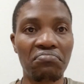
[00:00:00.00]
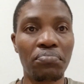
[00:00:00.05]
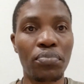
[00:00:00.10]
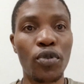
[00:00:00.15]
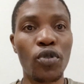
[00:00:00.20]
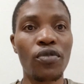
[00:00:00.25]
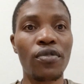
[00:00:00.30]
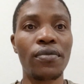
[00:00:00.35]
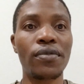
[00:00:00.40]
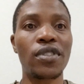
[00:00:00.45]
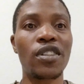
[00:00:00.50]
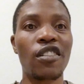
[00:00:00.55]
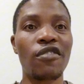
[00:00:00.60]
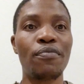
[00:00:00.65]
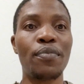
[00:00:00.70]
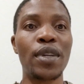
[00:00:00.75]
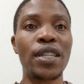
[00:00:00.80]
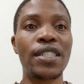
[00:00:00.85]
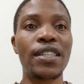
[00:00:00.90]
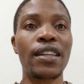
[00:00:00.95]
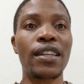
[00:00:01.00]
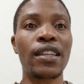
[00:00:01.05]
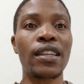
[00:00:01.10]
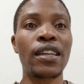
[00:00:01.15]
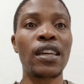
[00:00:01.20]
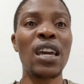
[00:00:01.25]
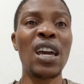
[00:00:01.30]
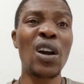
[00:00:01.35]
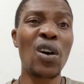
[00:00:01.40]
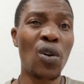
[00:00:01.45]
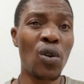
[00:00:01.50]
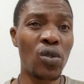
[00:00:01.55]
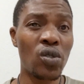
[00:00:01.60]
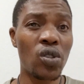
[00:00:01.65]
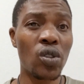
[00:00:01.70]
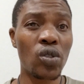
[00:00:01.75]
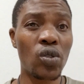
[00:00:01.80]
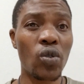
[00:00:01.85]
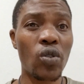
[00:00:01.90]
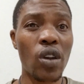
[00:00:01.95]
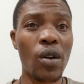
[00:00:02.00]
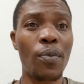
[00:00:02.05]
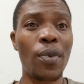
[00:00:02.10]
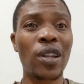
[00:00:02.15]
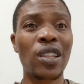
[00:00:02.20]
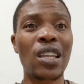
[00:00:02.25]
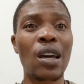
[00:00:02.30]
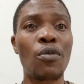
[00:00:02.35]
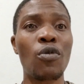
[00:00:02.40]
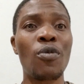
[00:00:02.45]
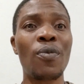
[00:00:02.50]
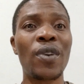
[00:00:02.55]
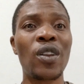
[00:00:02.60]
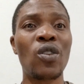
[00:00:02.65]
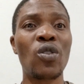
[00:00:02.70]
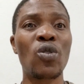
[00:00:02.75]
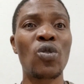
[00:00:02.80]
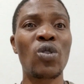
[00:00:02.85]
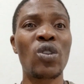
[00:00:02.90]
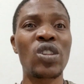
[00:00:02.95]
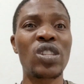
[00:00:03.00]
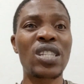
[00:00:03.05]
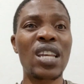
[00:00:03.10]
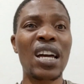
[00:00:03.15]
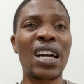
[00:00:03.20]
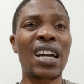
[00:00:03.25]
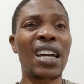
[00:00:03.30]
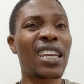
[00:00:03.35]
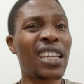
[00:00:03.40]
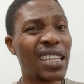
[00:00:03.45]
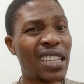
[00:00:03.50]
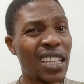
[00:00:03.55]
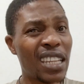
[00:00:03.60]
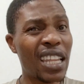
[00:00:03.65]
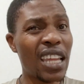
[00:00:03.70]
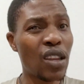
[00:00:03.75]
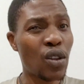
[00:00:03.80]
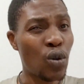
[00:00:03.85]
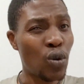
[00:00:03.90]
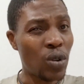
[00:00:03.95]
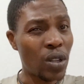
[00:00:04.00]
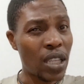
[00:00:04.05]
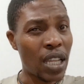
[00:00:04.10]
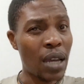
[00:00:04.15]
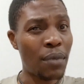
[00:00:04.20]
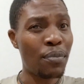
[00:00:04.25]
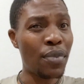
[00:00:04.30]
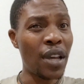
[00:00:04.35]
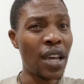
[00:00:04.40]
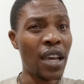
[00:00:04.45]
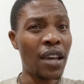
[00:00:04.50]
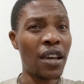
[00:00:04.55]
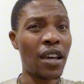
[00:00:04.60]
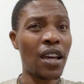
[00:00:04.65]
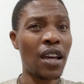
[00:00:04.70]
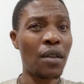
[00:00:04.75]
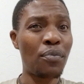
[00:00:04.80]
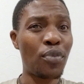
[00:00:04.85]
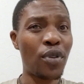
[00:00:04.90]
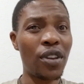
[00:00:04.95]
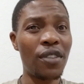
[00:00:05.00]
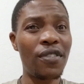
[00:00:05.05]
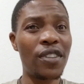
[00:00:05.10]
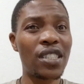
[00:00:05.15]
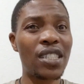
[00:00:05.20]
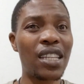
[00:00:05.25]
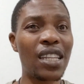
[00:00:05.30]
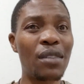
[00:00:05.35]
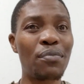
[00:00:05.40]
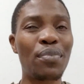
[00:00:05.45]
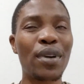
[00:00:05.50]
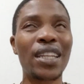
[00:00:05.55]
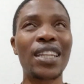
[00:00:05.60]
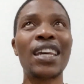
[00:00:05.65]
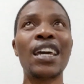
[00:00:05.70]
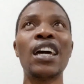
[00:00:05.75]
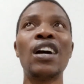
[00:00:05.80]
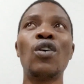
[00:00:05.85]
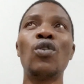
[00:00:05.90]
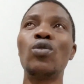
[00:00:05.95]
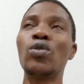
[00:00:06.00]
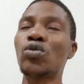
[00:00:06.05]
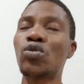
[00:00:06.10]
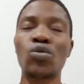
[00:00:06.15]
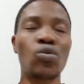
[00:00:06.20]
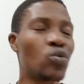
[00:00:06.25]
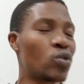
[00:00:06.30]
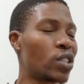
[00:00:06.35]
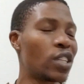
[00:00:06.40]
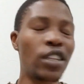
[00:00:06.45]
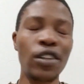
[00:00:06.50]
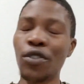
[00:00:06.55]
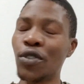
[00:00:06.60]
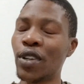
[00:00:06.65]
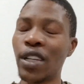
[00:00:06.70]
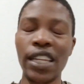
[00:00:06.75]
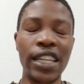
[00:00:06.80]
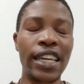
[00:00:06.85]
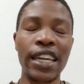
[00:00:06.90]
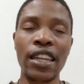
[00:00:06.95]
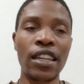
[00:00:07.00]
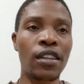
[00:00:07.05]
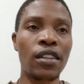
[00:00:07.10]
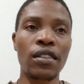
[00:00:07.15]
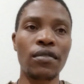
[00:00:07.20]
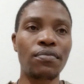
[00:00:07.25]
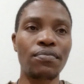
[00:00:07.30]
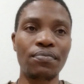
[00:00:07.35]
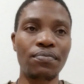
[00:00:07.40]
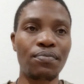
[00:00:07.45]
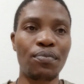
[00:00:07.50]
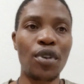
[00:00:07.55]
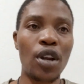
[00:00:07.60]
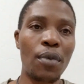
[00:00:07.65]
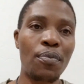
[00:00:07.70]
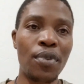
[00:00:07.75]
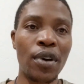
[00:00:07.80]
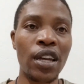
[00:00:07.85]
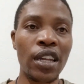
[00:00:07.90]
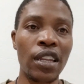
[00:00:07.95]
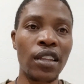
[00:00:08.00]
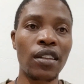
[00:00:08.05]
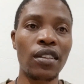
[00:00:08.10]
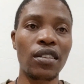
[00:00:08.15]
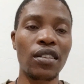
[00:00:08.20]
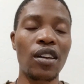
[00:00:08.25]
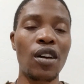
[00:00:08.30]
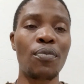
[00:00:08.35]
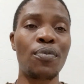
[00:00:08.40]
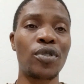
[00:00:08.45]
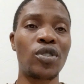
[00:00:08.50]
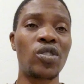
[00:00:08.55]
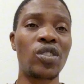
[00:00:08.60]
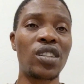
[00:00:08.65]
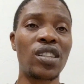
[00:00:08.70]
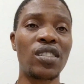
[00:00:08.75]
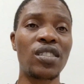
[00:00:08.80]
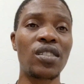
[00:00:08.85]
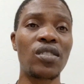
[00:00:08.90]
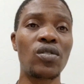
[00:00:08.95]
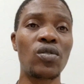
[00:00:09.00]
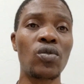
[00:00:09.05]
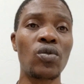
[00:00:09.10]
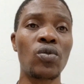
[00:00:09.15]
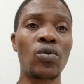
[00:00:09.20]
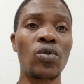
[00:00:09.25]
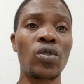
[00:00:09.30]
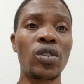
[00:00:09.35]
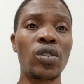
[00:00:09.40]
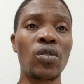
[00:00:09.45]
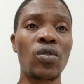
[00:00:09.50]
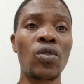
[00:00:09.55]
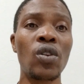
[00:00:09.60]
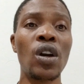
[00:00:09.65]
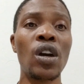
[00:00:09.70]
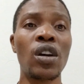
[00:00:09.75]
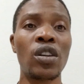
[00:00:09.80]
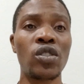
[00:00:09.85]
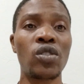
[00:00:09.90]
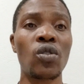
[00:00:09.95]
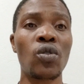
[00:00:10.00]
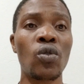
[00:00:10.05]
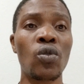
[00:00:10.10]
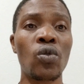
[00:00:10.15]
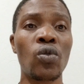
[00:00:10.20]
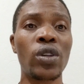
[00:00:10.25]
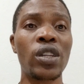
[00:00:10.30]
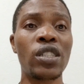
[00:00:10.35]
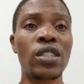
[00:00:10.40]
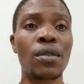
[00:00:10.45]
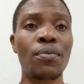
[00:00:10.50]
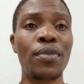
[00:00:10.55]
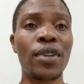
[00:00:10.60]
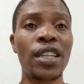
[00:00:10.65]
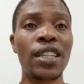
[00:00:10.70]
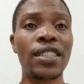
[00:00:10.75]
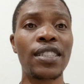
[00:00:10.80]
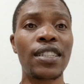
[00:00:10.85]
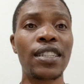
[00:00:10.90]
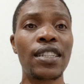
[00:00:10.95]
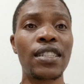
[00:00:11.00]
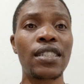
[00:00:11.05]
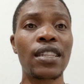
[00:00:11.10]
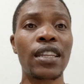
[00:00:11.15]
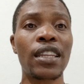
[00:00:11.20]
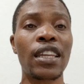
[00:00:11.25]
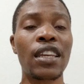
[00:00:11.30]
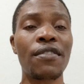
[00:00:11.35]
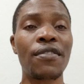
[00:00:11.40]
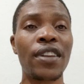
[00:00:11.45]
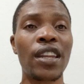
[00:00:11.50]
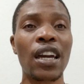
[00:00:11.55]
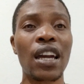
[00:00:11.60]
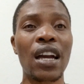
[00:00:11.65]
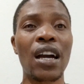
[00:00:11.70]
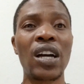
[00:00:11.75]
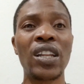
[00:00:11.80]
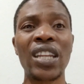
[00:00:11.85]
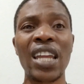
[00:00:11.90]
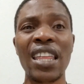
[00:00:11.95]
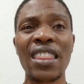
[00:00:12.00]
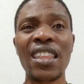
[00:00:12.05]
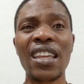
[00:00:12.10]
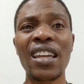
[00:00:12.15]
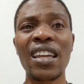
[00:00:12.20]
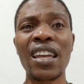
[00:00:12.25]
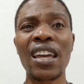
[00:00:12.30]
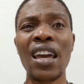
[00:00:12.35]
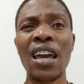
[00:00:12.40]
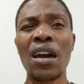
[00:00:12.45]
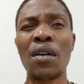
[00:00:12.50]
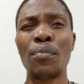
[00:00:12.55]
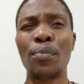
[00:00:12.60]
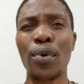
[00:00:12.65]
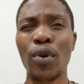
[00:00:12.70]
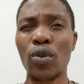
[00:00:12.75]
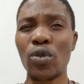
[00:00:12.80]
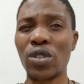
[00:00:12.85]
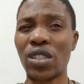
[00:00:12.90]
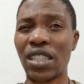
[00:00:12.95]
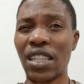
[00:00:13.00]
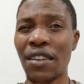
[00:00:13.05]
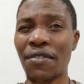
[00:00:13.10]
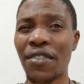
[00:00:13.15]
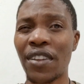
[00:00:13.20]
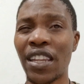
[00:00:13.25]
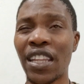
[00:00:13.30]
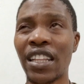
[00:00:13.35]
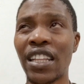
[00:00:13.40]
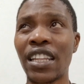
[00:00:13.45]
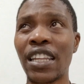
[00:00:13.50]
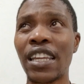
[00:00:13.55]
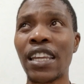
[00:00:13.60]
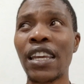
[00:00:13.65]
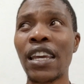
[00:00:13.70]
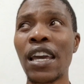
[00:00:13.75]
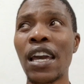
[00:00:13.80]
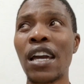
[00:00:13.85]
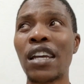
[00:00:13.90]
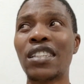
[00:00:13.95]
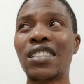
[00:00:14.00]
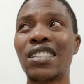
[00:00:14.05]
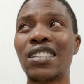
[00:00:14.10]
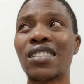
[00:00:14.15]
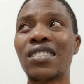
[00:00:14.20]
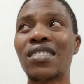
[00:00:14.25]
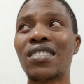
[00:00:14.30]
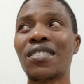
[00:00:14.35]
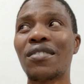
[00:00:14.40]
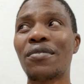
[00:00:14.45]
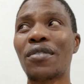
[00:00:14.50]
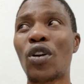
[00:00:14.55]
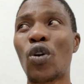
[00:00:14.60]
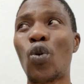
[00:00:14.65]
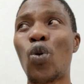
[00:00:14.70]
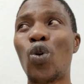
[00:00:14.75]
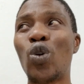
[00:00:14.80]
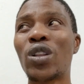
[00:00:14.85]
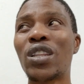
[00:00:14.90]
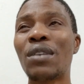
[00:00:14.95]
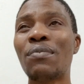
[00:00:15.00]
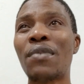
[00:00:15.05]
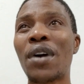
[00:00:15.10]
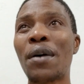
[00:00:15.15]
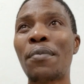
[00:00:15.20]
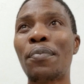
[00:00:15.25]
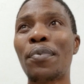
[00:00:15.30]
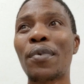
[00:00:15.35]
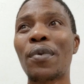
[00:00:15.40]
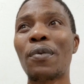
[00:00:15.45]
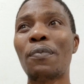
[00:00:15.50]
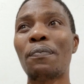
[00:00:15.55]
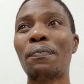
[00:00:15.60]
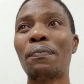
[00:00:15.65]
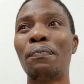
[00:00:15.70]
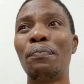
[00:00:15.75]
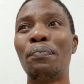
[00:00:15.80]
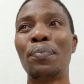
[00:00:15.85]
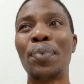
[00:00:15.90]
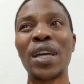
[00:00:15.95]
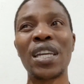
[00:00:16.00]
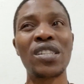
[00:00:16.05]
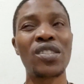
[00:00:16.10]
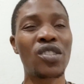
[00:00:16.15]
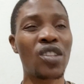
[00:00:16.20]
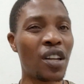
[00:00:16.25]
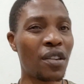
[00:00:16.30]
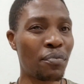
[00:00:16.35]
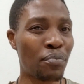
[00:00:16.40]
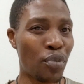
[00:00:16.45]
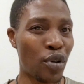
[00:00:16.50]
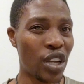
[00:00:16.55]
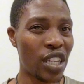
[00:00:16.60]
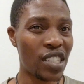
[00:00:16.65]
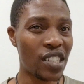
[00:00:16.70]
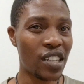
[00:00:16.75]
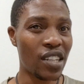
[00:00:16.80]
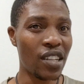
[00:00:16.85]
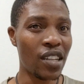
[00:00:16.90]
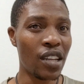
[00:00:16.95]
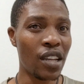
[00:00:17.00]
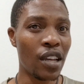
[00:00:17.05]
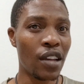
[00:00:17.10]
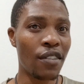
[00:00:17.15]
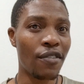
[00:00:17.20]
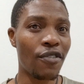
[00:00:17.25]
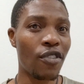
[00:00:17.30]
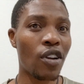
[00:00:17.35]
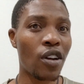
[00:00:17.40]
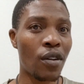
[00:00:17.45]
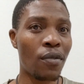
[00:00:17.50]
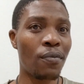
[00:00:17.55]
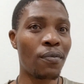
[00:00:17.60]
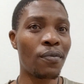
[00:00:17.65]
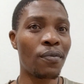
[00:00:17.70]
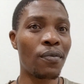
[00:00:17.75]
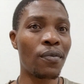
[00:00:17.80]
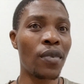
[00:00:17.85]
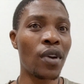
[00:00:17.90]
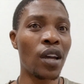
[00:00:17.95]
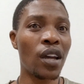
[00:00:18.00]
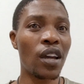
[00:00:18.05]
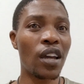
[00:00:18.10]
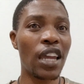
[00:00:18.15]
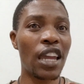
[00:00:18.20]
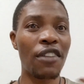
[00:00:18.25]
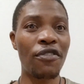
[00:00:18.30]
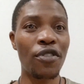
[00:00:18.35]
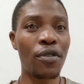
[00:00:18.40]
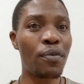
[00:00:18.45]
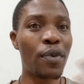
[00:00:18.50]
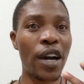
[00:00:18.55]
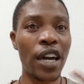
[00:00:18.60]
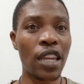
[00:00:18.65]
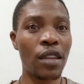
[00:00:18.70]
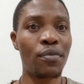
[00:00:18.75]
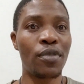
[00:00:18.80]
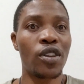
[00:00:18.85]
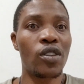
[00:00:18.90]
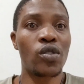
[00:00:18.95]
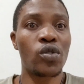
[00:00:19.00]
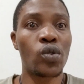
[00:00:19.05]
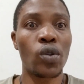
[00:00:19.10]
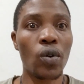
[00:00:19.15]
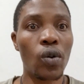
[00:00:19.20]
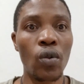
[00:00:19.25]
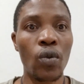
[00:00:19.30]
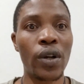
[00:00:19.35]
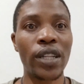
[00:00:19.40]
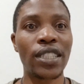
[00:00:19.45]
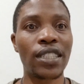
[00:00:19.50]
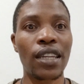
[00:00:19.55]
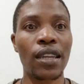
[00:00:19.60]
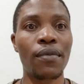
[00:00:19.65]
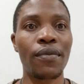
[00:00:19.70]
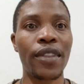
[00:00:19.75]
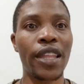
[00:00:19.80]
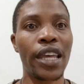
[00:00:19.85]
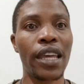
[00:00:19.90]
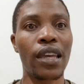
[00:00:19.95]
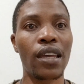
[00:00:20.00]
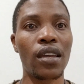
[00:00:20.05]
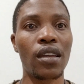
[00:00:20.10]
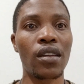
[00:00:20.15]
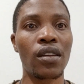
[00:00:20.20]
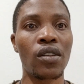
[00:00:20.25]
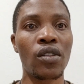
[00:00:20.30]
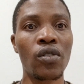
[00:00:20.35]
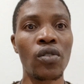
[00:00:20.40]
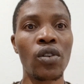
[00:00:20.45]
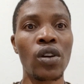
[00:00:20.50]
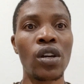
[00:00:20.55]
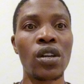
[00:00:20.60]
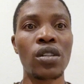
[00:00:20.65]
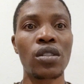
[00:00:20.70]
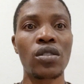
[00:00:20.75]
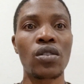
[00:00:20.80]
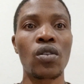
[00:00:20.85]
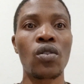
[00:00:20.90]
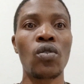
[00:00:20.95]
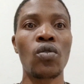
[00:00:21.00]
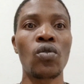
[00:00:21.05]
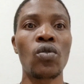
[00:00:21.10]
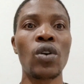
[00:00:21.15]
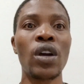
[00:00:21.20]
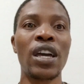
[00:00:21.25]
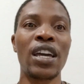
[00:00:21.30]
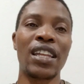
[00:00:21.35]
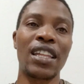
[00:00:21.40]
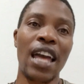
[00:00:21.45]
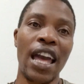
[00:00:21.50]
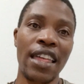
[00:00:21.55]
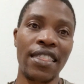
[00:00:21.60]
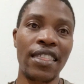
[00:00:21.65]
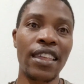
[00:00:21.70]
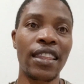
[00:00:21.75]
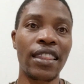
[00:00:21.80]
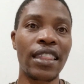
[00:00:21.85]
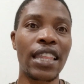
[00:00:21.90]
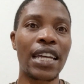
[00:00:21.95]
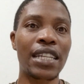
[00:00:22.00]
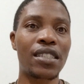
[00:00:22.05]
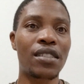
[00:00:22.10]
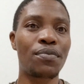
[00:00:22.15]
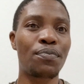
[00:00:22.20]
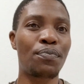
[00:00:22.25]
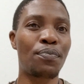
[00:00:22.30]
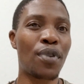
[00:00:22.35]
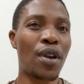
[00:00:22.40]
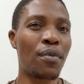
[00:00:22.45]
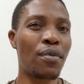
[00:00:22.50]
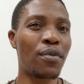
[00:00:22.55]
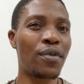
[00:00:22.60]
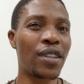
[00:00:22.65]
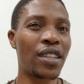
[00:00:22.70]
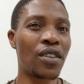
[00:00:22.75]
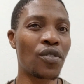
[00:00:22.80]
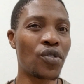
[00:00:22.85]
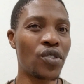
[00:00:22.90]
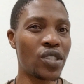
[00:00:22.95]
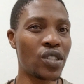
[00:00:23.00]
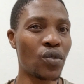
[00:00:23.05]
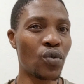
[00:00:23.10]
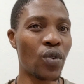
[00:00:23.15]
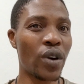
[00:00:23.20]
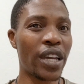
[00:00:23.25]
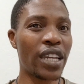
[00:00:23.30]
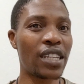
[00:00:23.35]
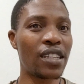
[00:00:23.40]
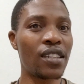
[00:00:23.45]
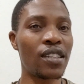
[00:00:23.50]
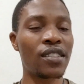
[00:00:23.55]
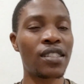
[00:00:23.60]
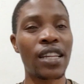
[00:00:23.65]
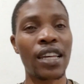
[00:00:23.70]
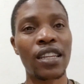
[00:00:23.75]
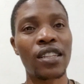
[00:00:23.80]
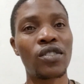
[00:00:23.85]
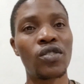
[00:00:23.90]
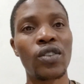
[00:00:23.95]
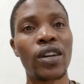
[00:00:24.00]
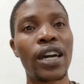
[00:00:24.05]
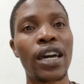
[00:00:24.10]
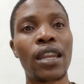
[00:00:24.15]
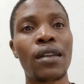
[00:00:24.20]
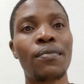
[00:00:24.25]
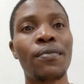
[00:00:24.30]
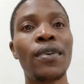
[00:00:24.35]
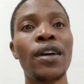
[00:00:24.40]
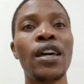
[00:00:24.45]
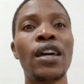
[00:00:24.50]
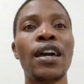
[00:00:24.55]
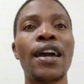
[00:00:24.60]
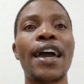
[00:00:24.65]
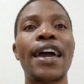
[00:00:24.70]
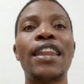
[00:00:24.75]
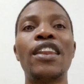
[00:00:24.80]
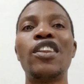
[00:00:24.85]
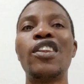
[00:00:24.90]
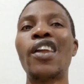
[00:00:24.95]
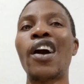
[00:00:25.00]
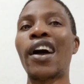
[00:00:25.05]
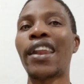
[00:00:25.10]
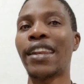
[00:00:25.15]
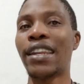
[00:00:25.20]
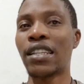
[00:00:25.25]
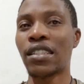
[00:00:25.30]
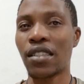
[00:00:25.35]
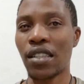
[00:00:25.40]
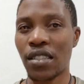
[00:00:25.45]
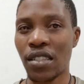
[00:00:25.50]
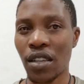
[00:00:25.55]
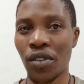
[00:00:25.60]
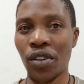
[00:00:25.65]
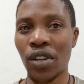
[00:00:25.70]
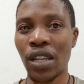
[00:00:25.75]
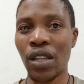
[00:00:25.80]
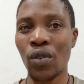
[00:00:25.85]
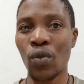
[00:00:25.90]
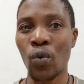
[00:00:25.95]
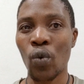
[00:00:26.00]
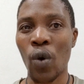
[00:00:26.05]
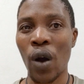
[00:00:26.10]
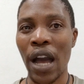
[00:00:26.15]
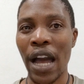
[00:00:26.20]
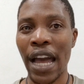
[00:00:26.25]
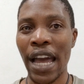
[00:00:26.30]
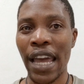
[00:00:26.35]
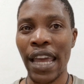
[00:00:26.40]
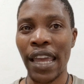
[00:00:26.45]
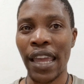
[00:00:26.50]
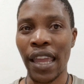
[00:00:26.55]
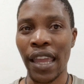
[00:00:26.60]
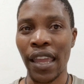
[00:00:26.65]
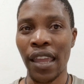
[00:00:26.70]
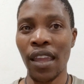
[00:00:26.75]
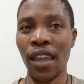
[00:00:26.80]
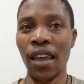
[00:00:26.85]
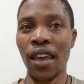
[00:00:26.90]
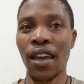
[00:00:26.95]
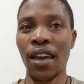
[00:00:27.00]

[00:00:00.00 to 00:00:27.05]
prove himself, basically. Also talked about Kabomelo Kodisang. He did get called up previously, but also didn't really get a proper opportunity to, show his abilities and give an account. I think Bruce definitely just called him up based on pressure from everybody because we all wanted him there, So I think that's probably the reason why he decided to add him, and not necessarily why